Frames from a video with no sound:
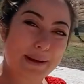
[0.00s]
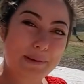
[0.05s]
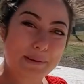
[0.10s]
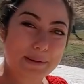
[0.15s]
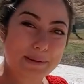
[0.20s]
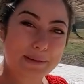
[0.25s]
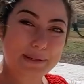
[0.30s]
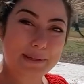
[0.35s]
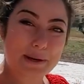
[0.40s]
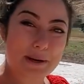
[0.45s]
old
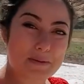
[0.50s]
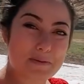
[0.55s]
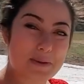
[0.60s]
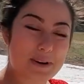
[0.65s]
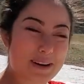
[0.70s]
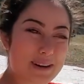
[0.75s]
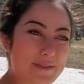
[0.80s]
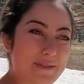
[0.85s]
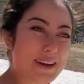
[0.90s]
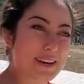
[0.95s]
snowboard
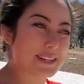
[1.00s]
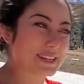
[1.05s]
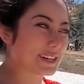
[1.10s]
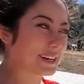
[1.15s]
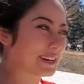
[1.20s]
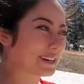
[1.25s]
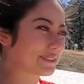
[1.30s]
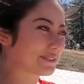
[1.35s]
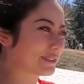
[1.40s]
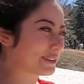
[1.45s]

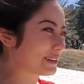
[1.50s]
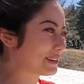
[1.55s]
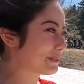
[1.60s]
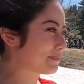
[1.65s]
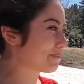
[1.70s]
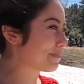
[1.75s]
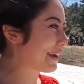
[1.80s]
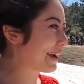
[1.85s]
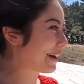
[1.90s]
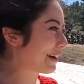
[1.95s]
adventure for
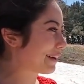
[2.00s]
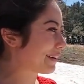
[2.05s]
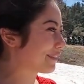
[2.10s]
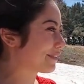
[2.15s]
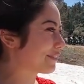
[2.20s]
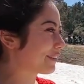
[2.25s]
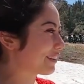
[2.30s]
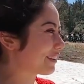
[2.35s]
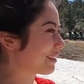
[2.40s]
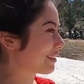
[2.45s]
Bear
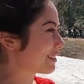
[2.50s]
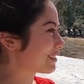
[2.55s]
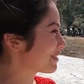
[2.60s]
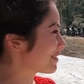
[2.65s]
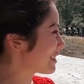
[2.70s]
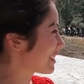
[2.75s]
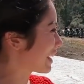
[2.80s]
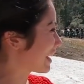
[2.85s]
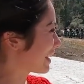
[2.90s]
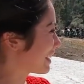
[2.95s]
for this
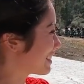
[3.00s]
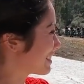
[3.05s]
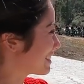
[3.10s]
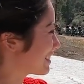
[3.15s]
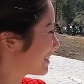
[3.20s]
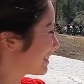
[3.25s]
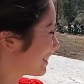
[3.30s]
weekend.